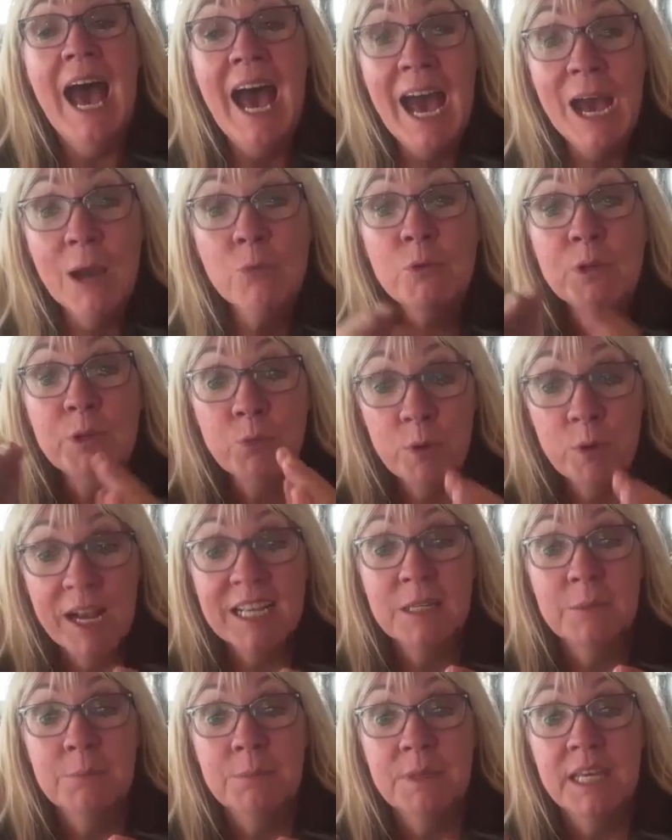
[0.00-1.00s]
I would
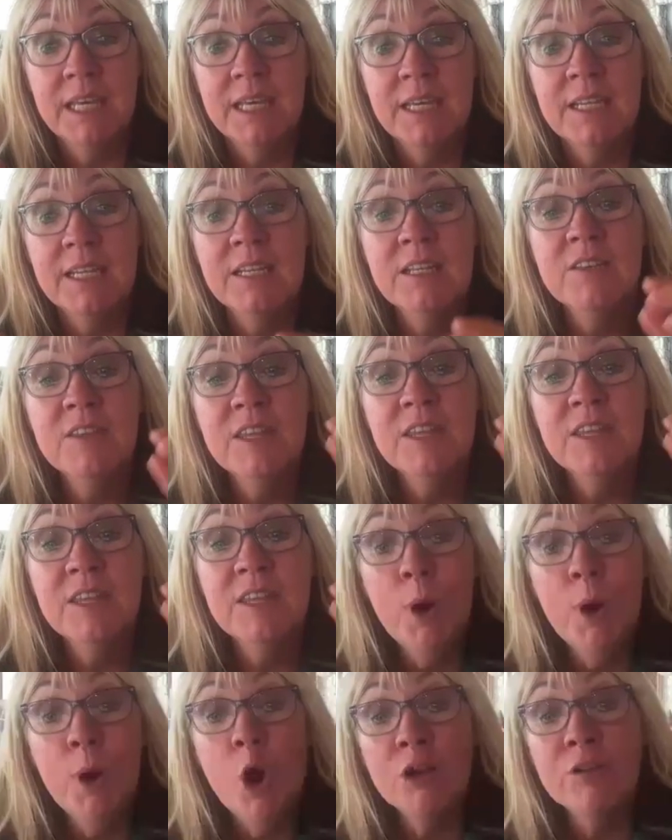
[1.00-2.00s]
recommend
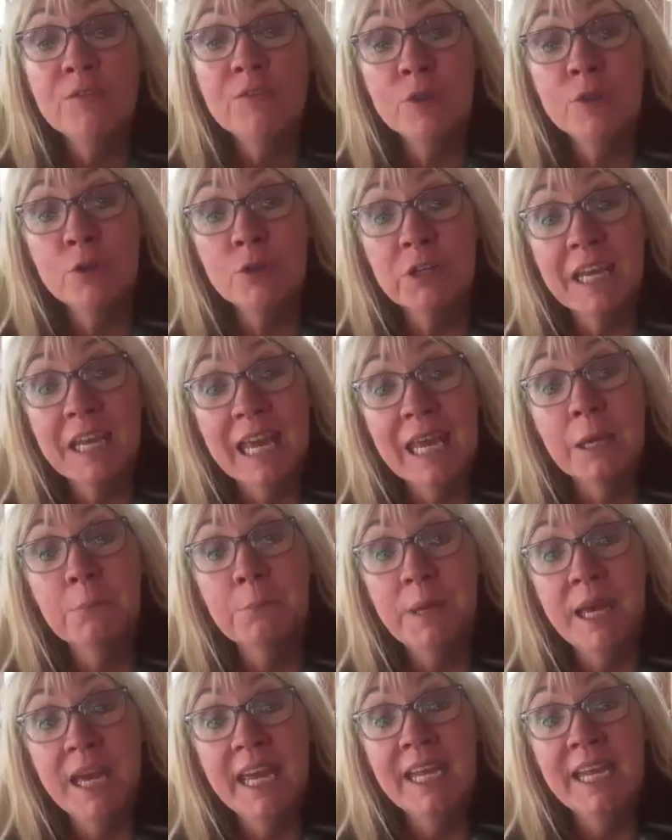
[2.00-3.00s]
that part of your
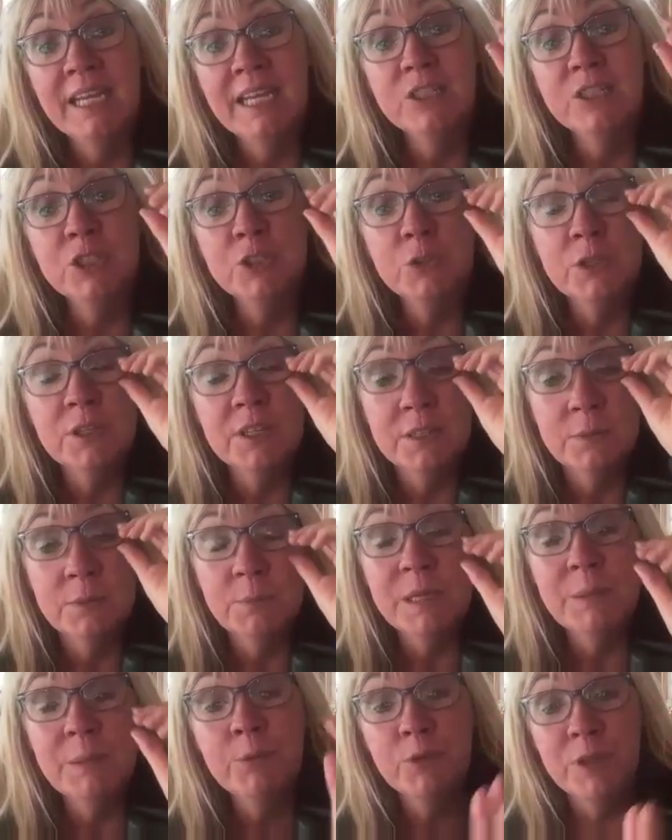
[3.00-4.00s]
campaign to the
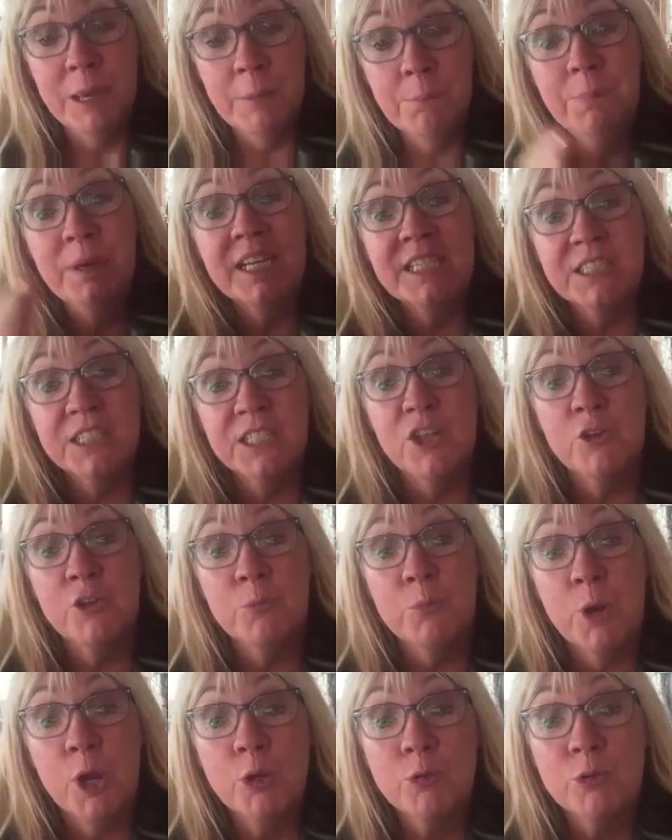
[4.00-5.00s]
people that picked
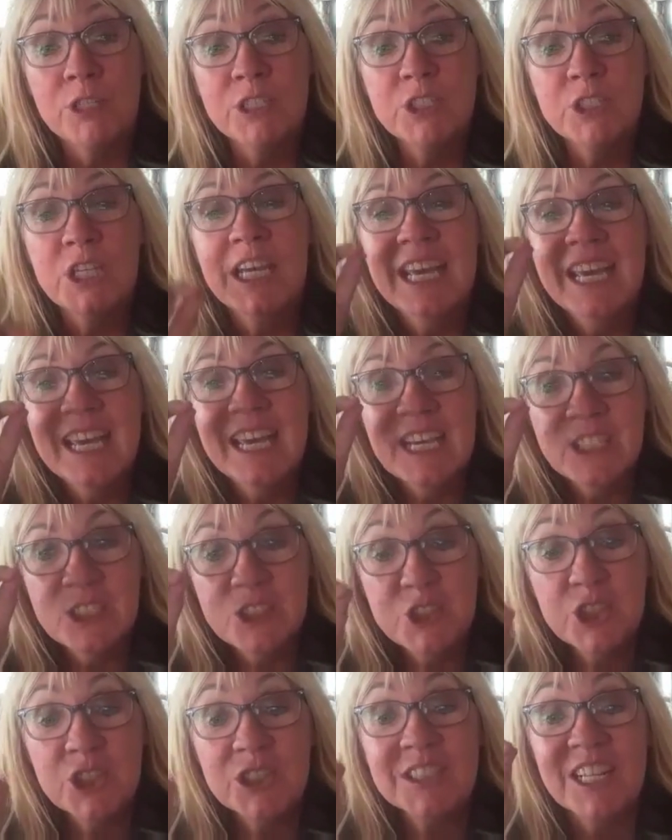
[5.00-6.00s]
another brokerage
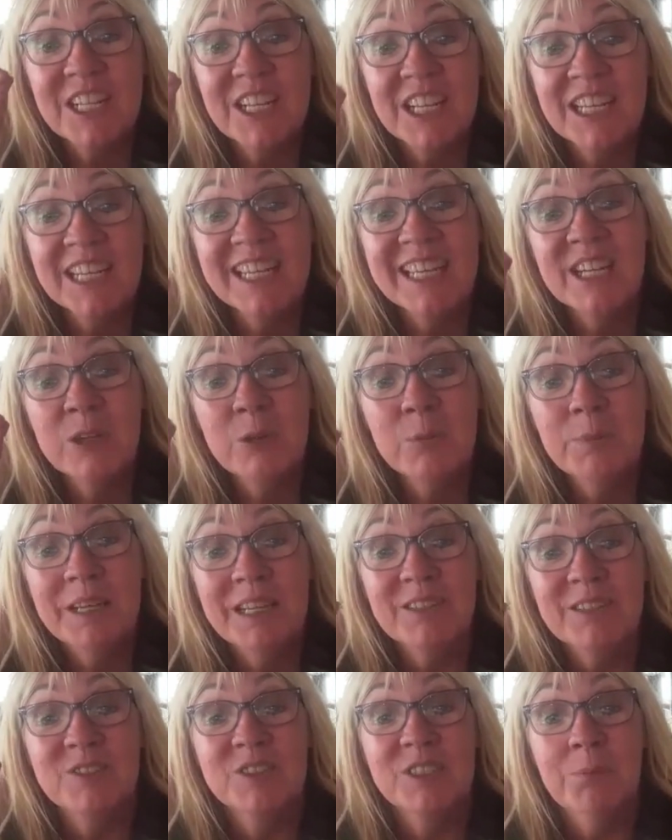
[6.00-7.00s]
is just a little
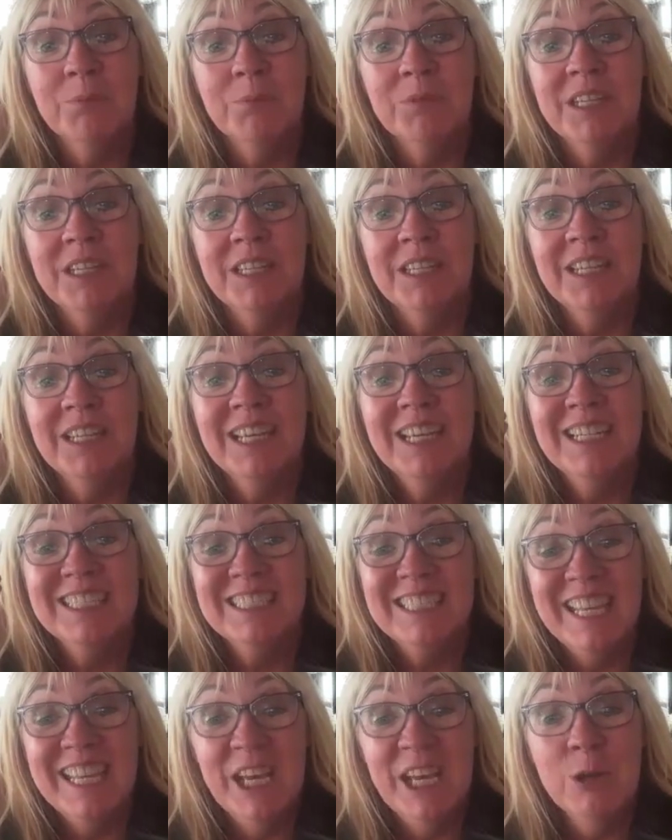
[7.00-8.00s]
bit of something
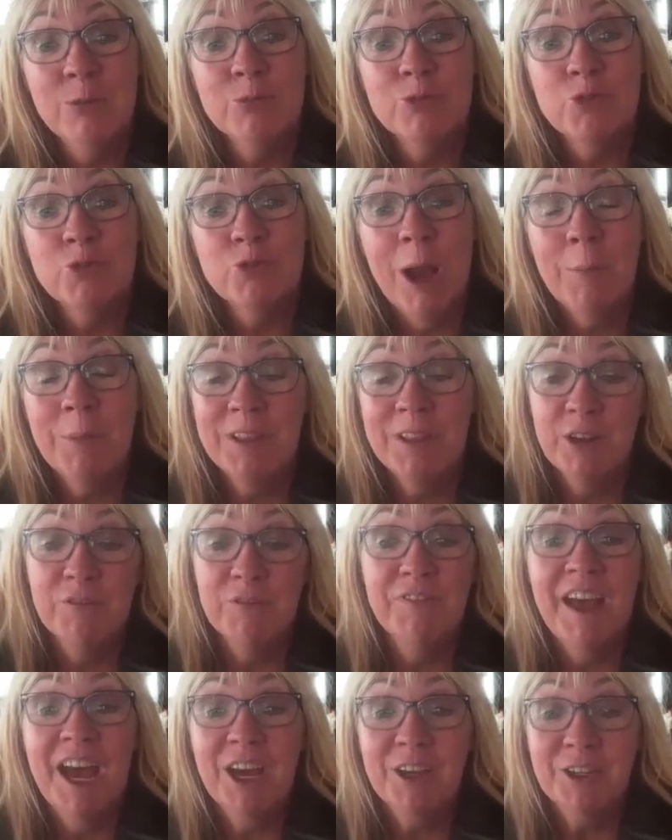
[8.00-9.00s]
to help drop in
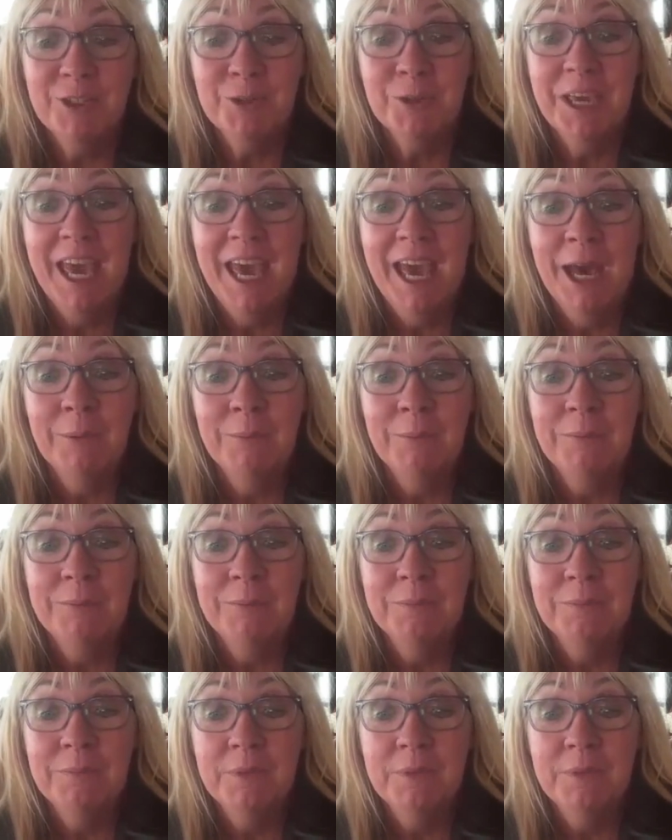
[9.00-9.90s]
their value gap.